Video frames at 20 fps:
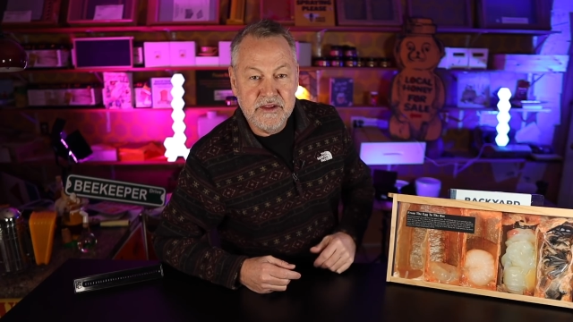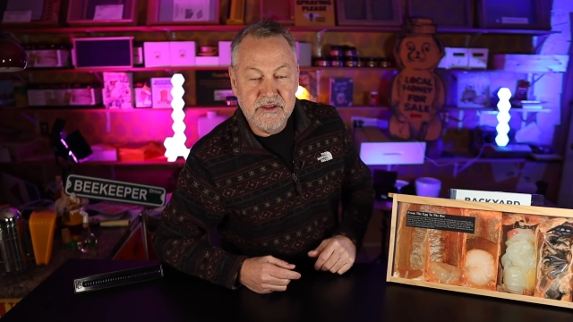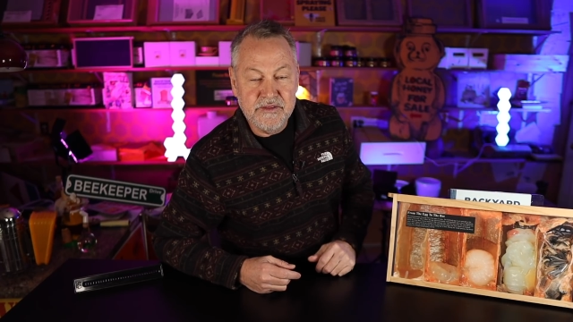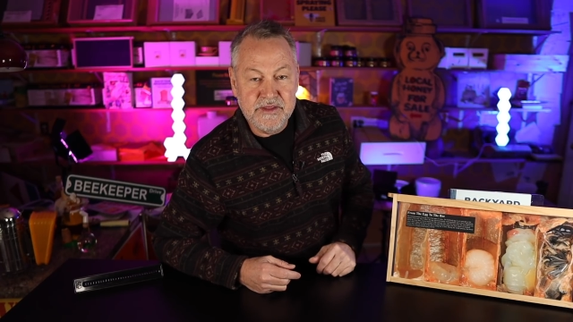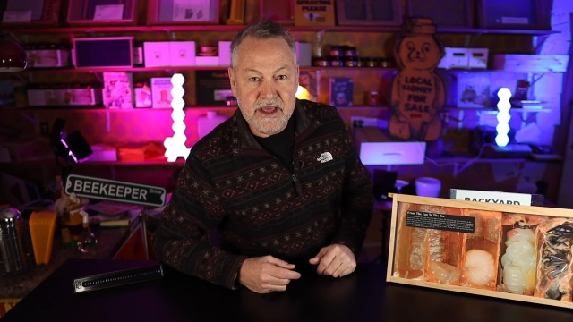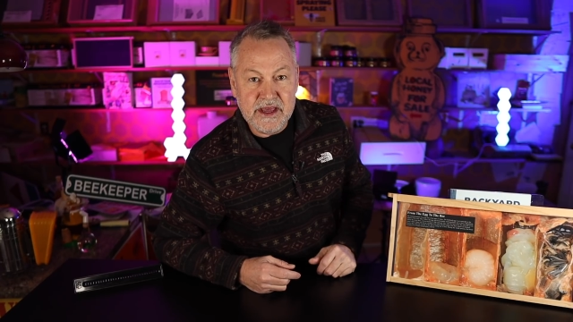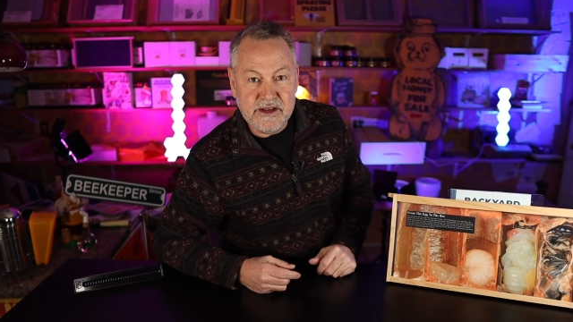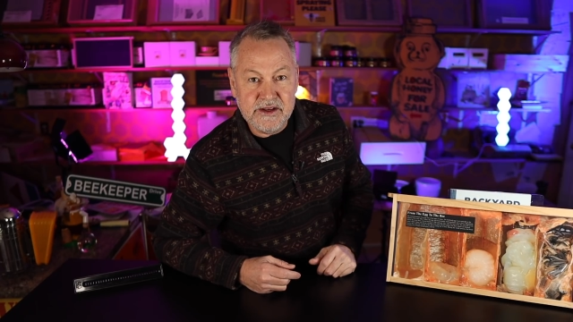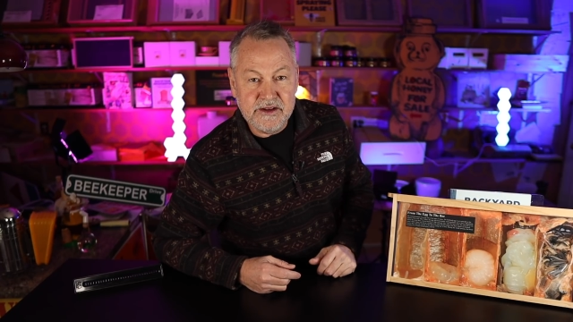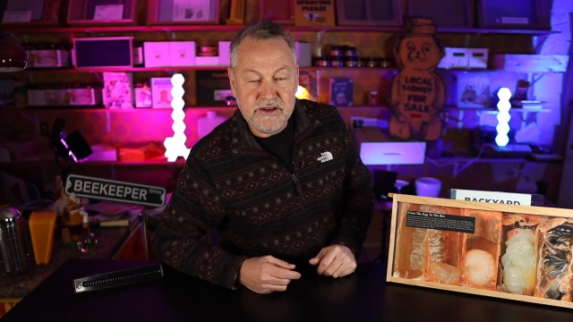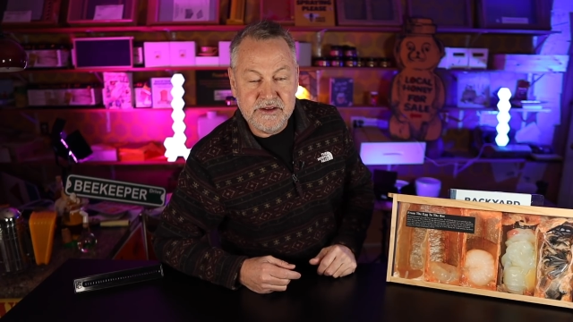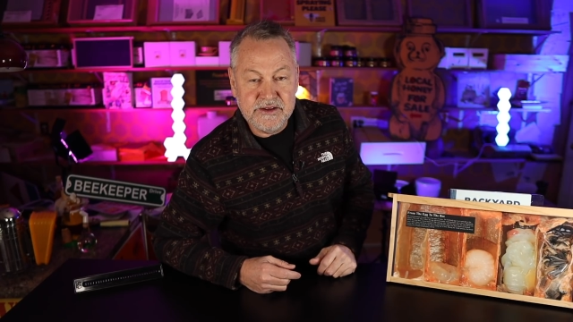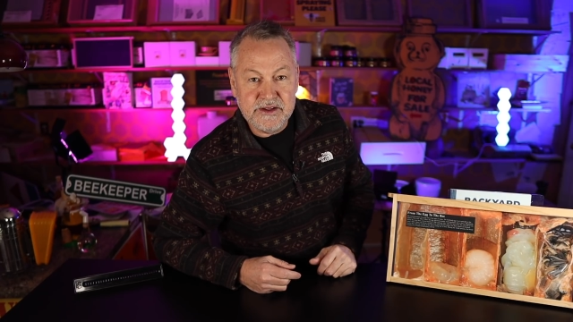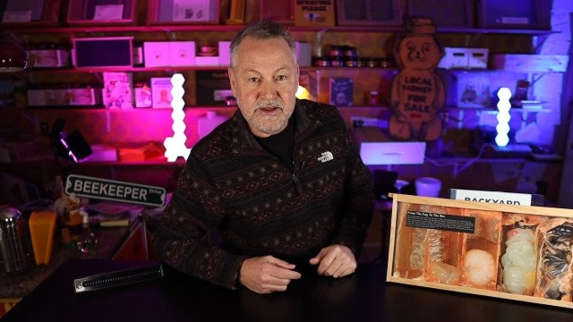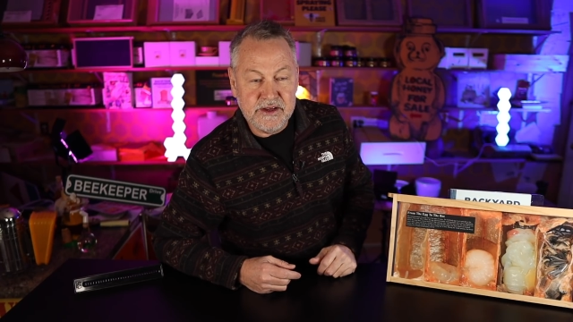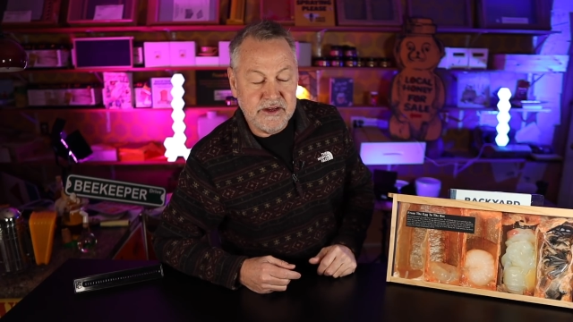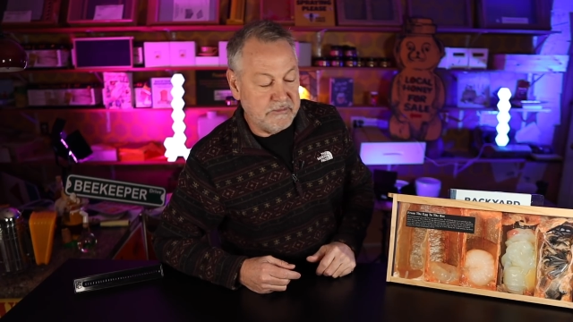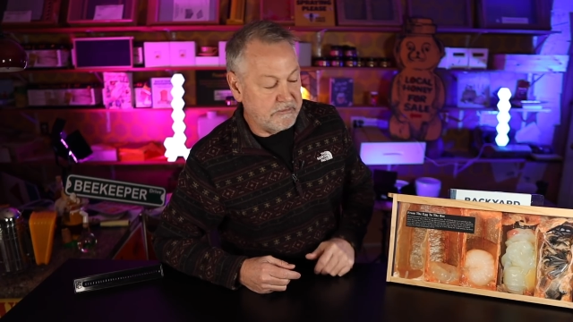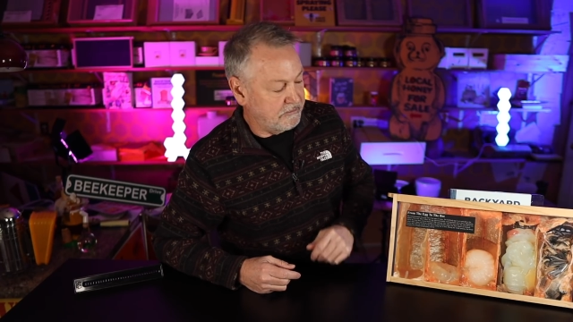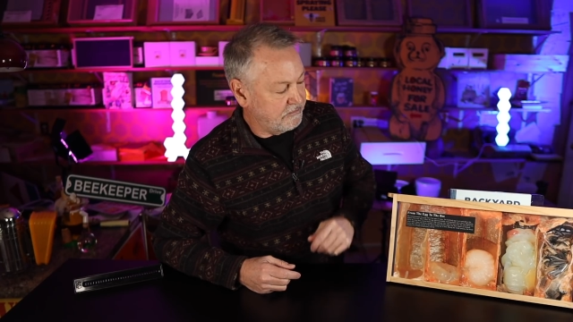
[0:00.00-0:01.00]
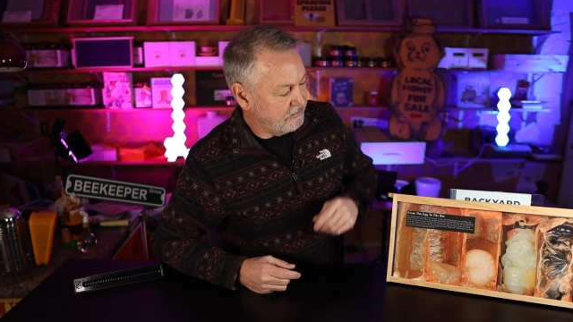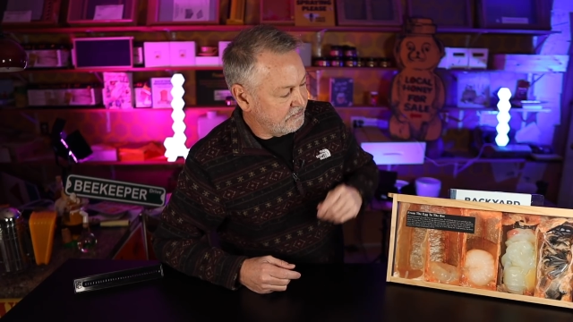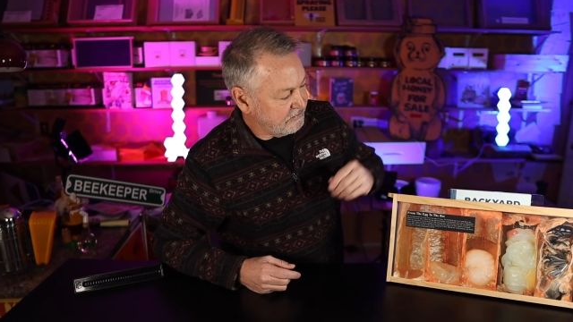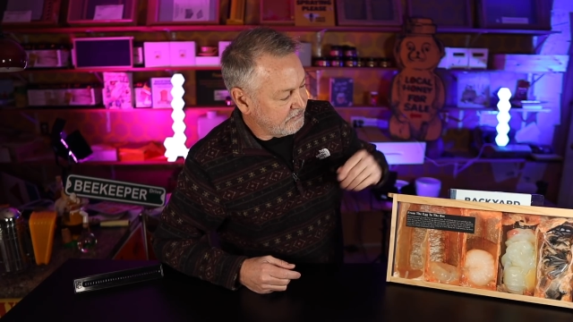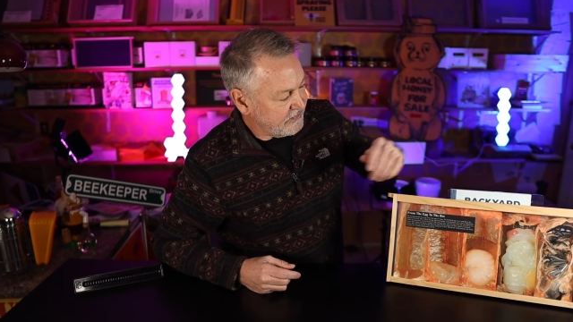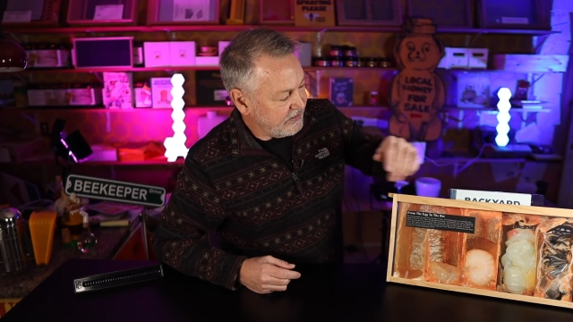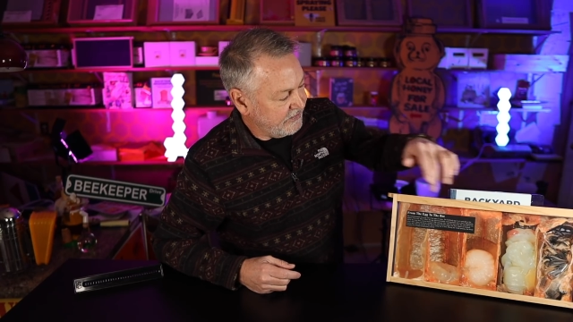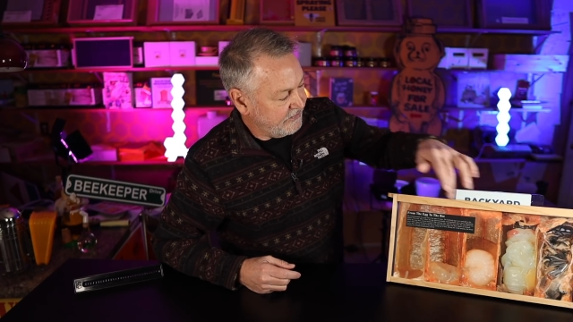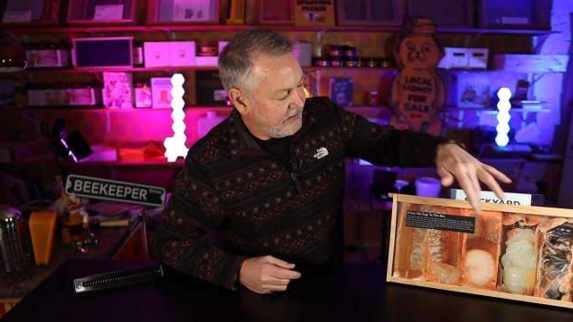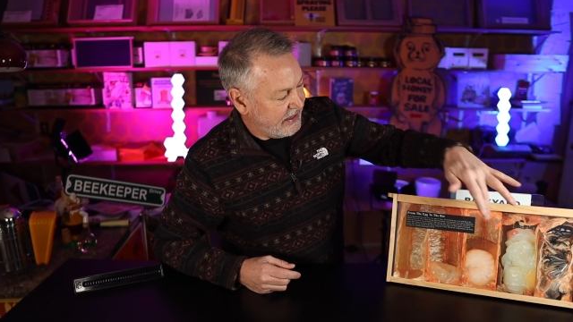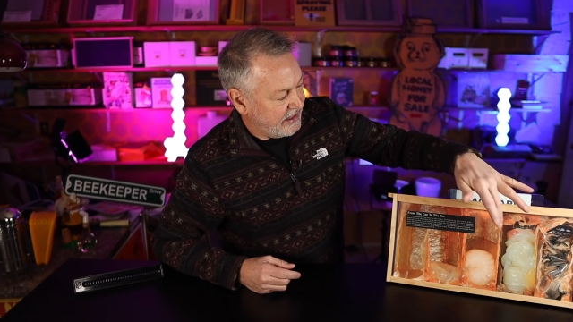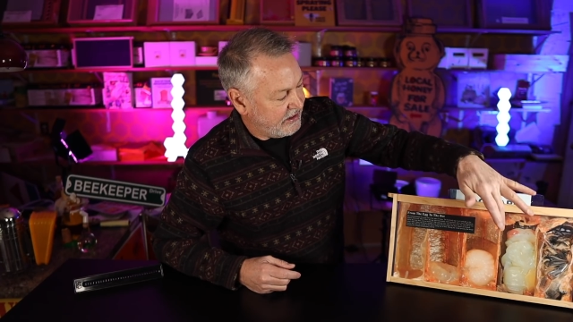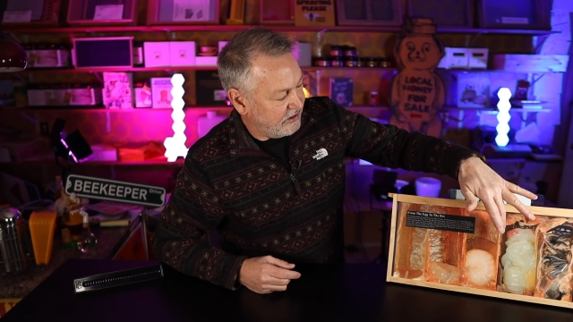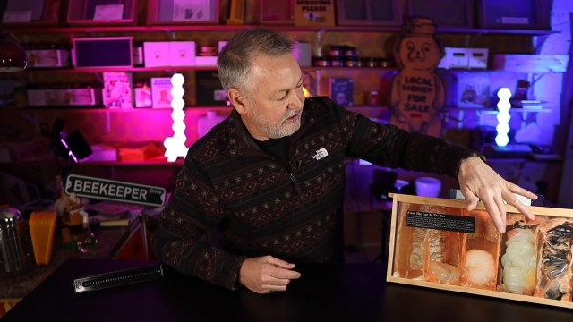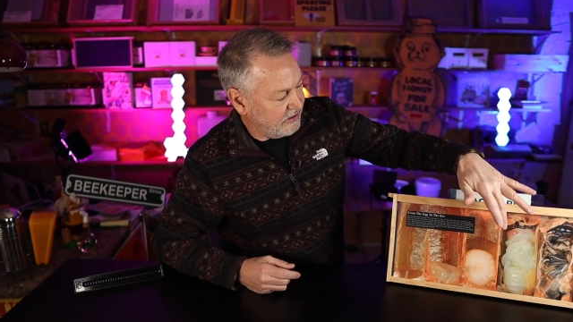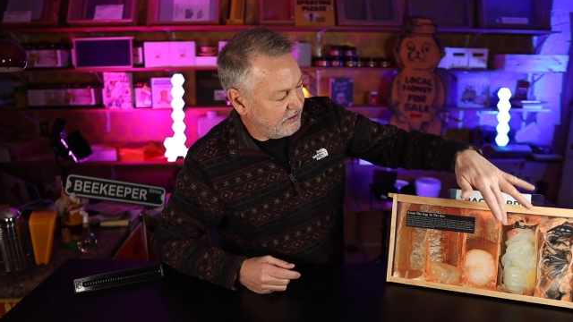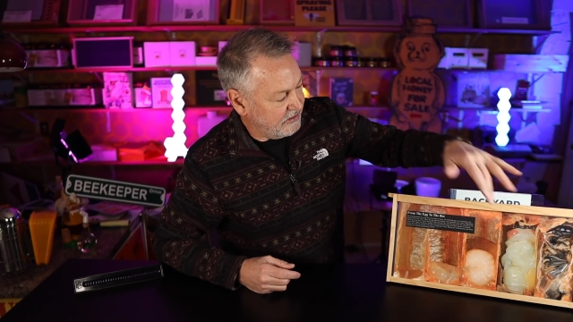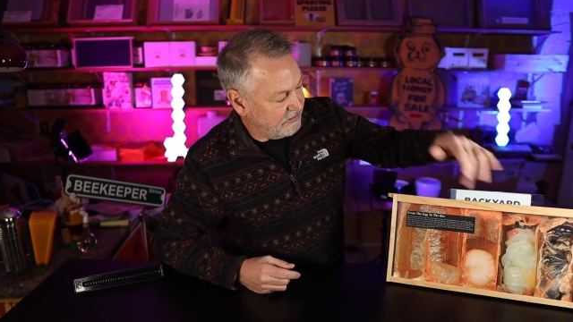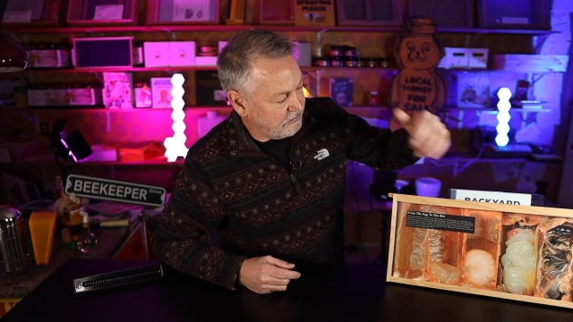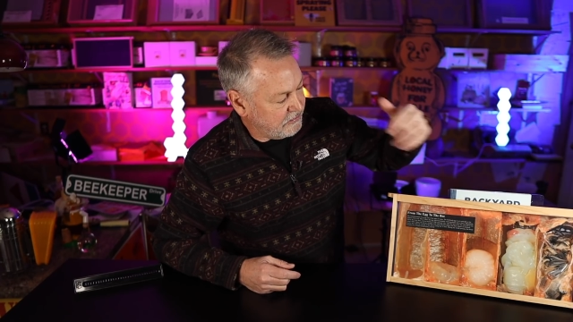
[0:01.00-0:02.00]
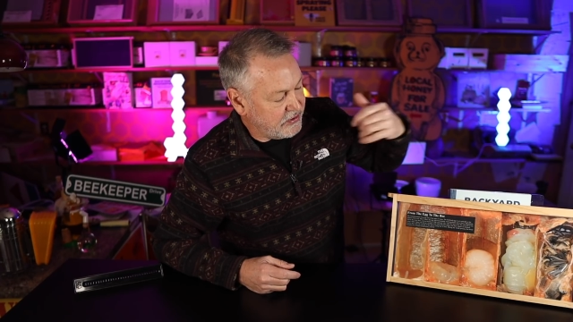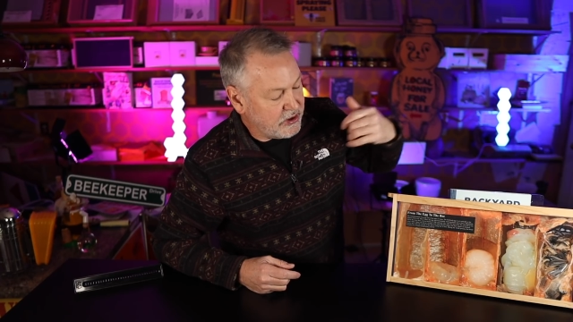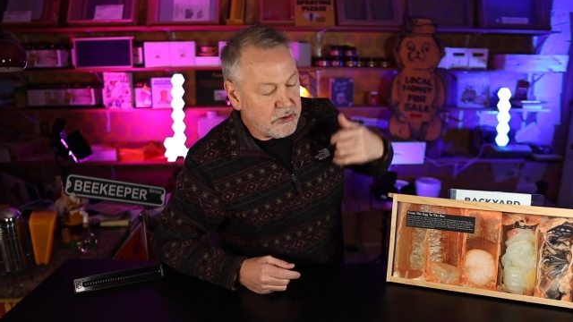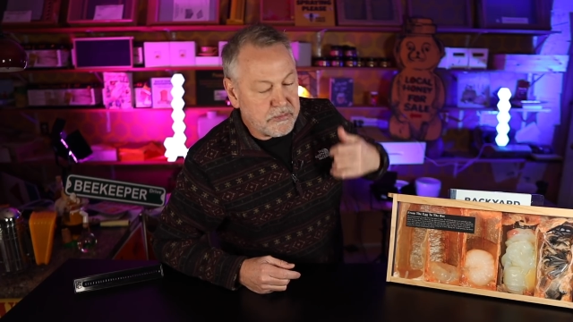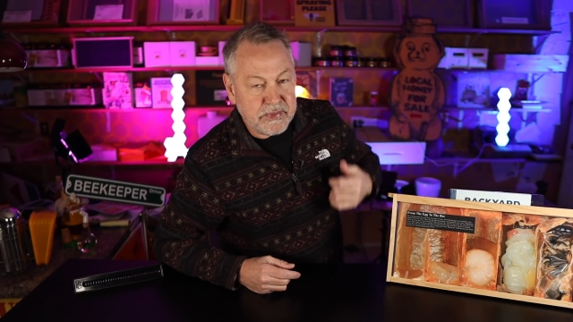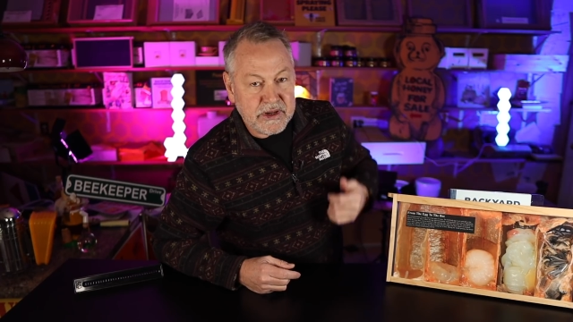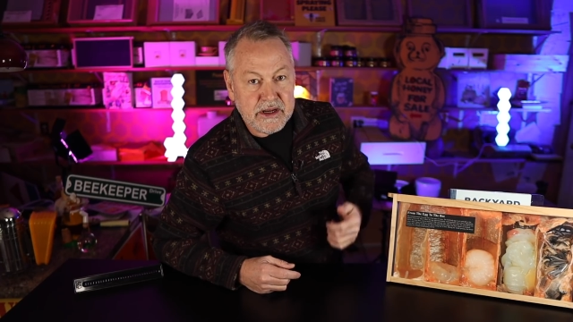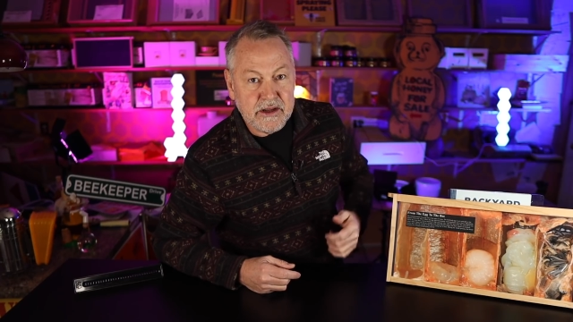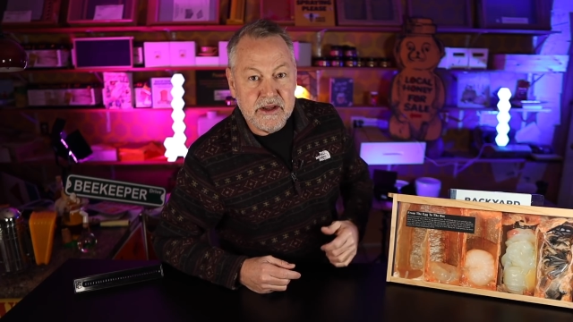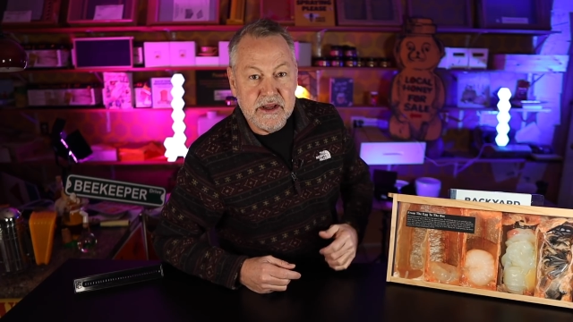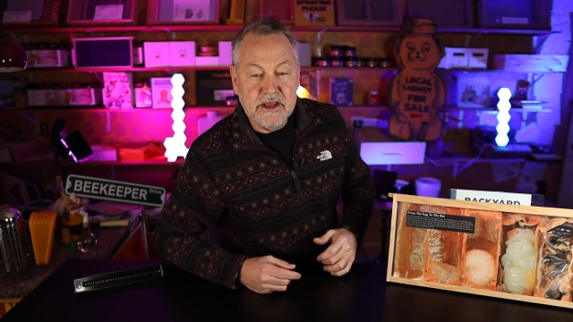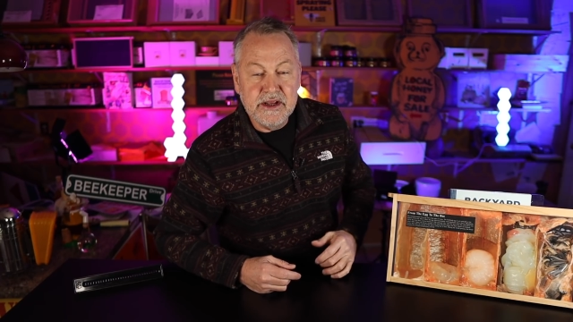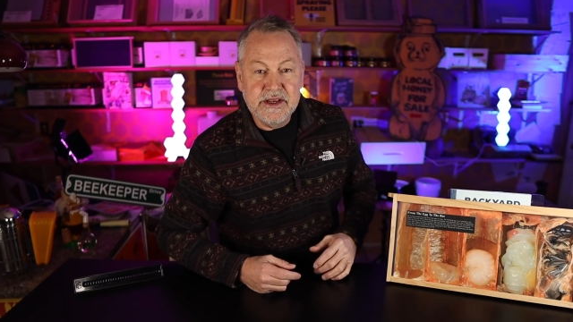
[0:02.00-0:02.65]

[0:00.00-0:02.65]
that that pupa.